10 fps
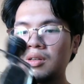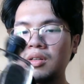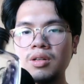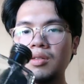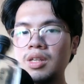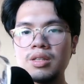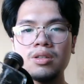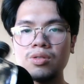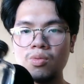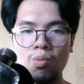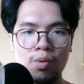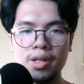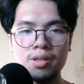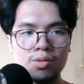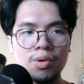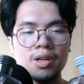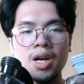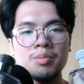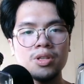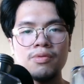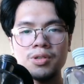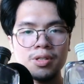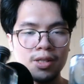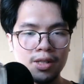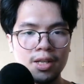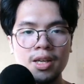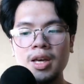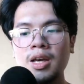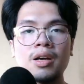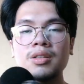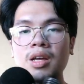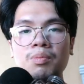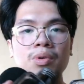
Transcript: you know, this just wins when it comes to versatility. Kasi nga,